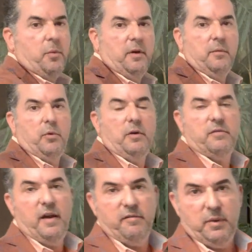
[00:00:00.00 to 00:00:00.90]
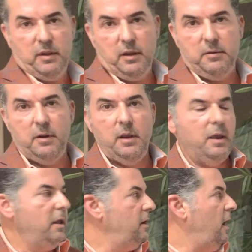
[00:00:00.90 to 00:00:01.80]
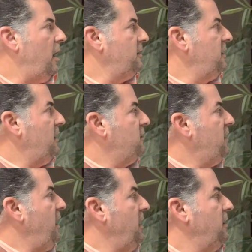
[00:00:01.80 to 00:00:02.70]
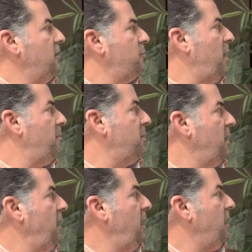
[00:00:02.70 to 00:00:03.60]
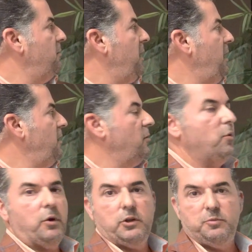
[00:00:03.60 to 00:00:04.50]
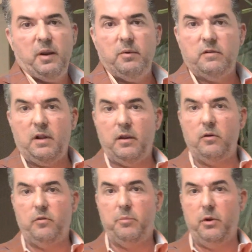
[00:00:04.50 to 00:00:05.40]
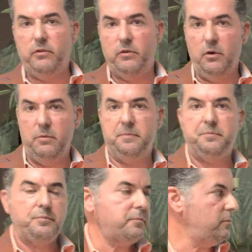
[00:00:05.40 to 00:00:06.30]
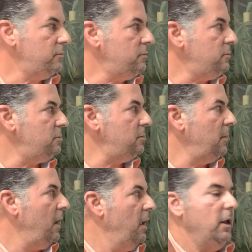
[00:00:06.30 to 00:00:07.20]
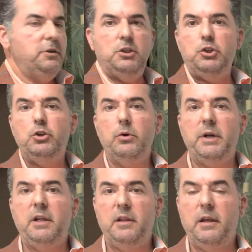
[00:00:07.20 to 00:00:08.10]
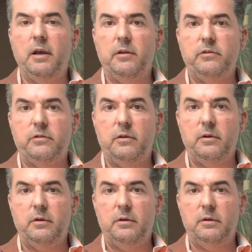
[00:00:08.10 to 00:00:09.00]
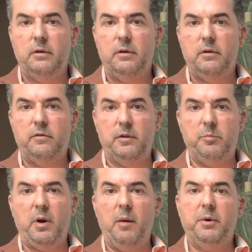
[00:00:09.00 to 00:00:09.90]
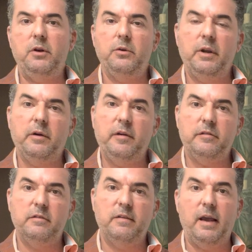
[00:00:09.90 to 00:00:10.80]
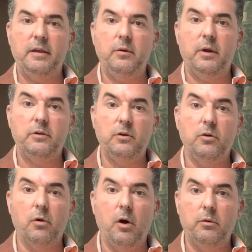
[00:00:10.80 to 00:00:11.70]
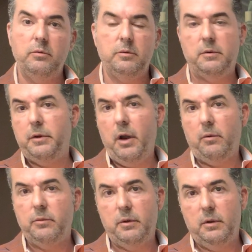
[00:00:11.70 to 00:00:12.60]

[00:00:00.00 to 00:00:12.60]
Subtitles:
$1.5 million. Now, other than staying in this property and paying your mortgage payments like you're supposed to, did you do anything else for the property to increase in value and to grow? No.